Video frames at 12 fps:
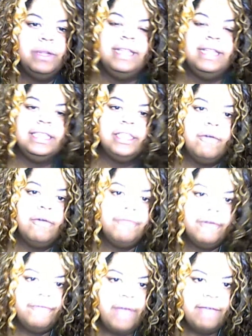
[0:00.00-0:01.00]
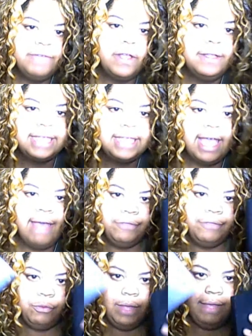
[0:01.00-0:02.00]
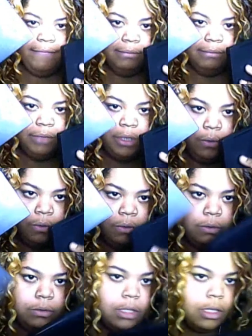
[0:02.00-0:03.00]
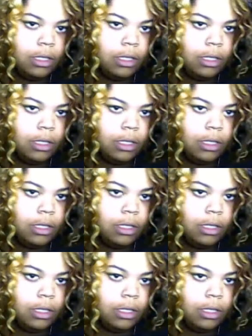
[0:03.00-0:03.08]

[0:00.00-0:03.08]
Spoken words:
of these go for $5. I have three of them total,